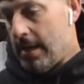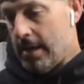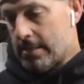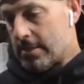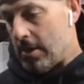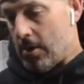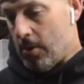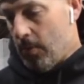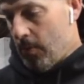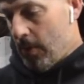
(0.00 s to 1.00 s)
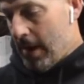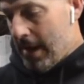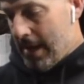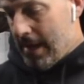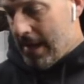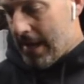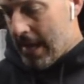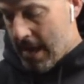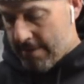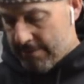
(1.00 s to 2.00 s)
So what I
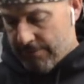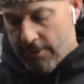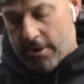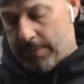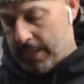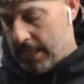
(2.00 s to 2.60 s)
have in front of me